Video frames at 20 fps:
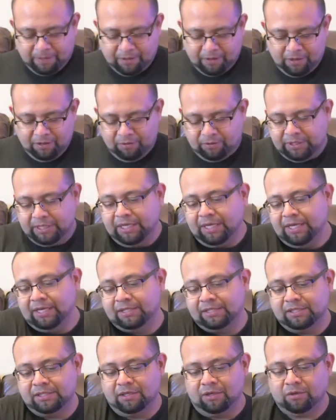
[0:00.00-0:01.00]
Okay,
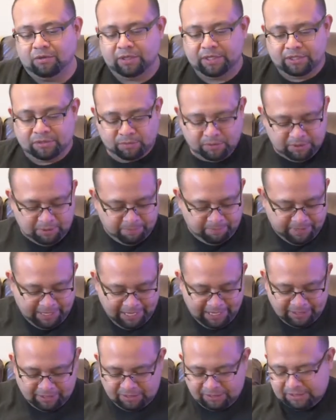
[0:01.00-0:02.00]
so here's what the
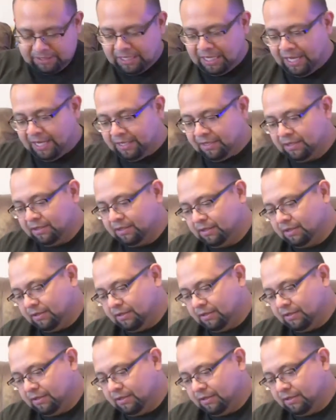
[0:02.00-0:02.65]
bag looks like.